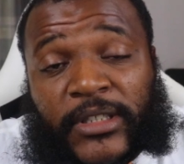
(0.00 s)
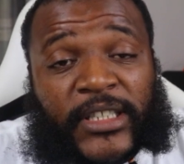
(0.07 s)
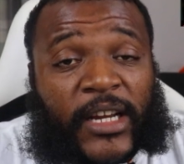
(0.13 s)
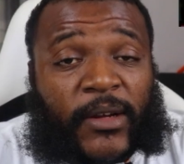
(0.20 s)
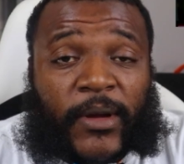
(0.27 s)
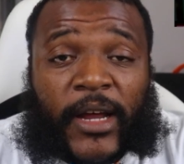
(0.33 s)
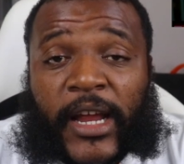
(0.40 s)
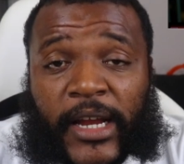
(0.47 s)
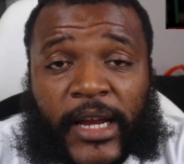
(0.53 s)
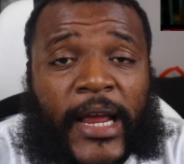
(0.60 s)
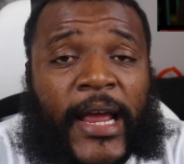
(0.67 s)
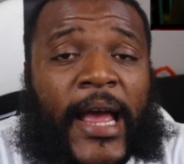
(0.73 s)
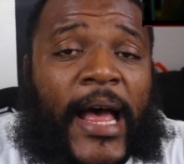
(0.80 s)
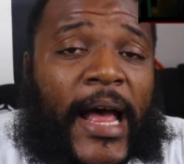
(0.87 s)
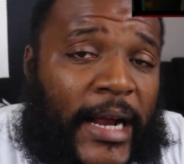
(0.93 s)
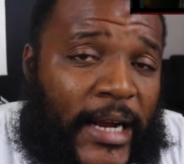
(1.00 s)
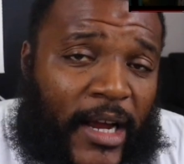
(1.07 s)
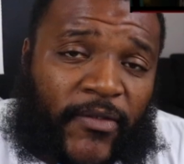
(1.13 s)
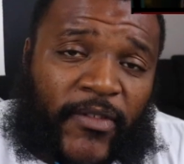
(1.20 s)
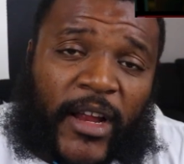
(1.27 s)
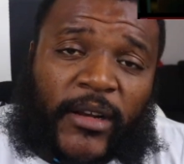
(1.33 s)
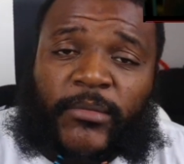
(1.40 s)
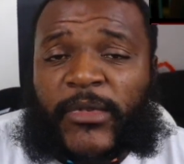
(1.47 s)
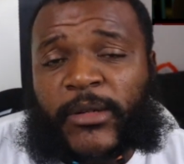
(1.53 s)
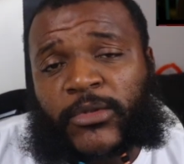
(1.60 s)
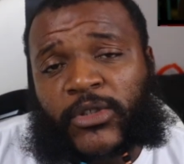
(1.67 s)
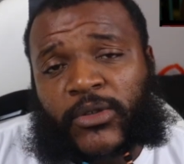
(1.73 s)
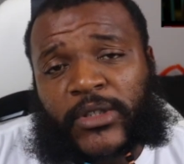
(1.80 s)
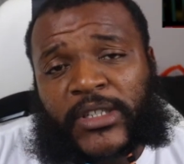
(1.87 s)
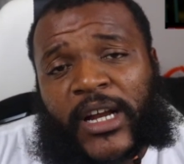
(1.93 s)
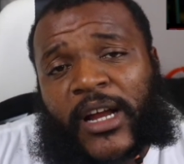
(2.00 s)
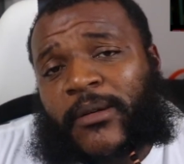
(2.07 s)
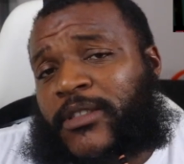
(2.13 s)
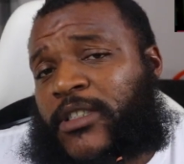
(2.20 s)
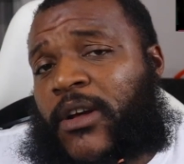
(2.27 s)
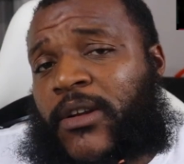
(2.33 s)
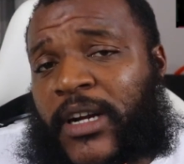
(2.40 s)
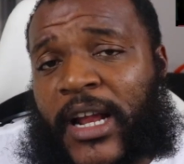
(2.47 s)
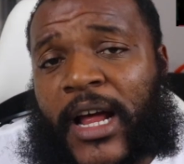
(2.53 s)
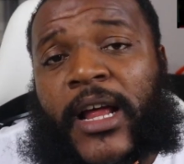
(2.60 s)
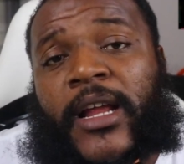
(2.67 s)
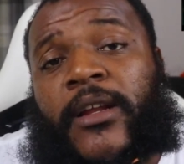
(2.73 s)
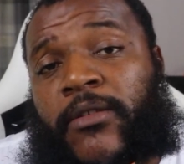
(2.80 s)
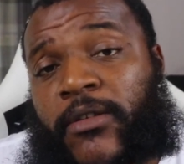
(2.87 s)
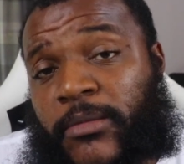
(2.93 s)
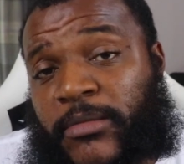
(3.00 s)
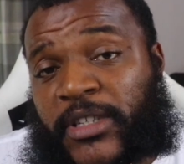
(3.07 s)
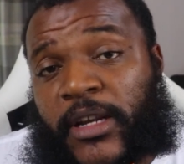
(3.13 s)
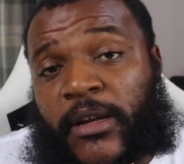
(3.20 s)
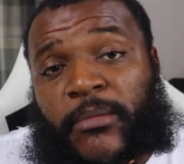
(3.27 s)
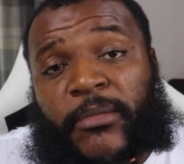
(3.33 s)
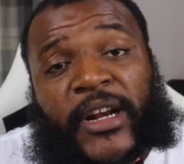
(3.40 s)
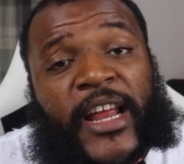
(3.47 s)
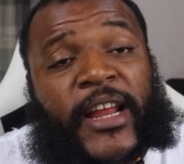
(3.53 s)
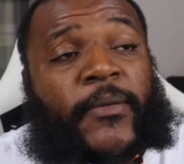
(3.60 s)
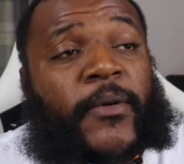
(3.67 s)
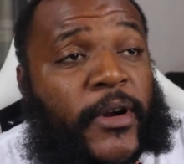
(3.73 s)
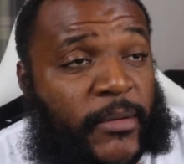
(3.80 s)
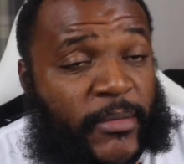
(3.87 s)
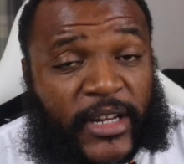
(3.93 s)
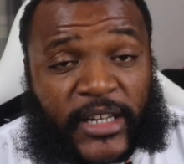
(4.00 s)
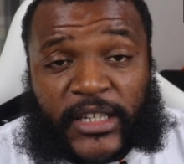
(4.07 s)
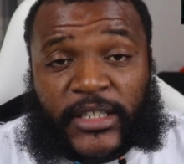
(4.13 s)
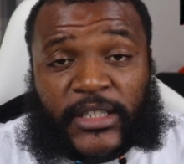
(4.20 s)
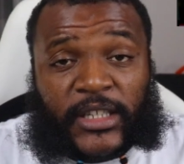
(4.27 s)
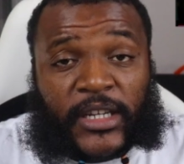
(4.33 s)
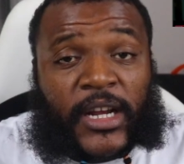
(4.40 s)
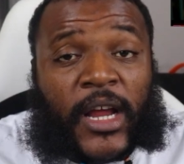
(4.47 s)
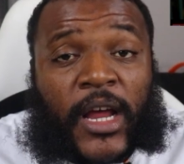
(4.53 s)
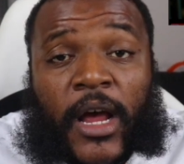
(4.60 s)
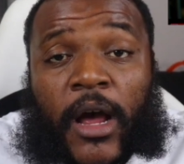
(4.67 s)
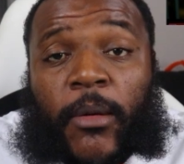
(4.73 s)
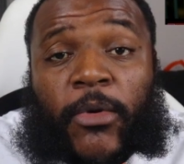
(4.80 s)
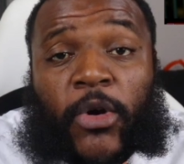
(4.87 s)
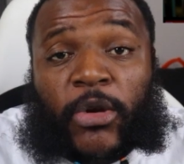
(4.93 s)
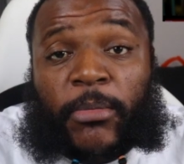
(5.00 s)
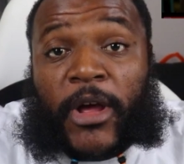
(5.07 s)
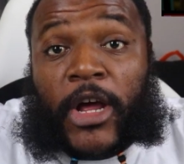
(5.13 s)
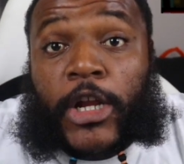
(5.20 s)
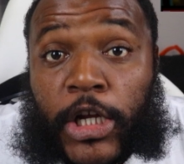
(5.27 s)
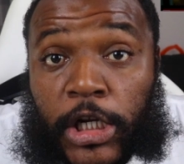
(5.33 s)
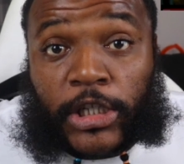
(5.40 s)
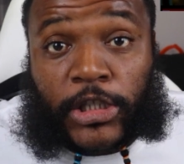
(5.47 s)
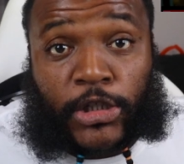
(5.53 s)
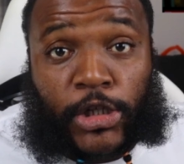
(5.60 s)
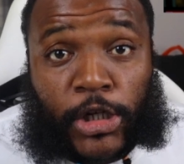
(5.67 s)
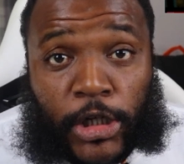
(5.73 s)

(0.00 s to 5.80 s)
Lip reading: going to say, well, hey, I got family members who are cops. So did I. You know what I'm saying? But I ain't worried about this shit. I'm worried about us,